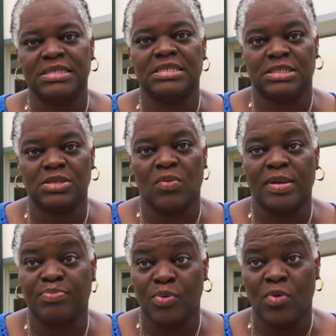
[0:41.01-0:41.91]
this is so
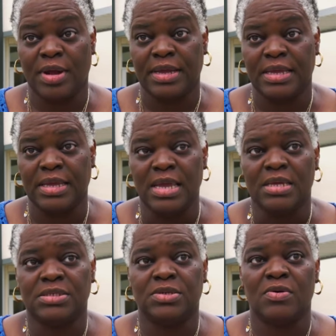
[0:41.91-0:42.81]
important
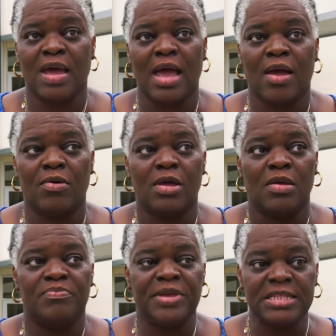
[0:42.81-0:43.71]
to our
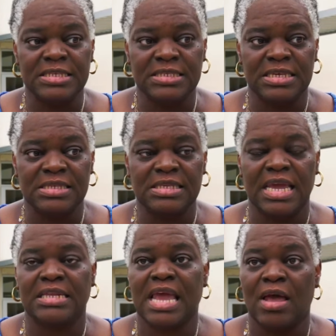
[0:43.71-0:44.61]
businesses
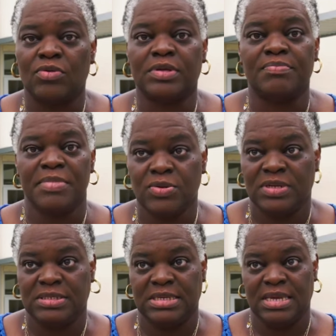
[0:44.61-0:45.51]
and our
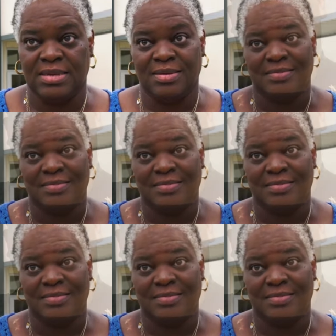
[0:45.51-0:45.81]
community.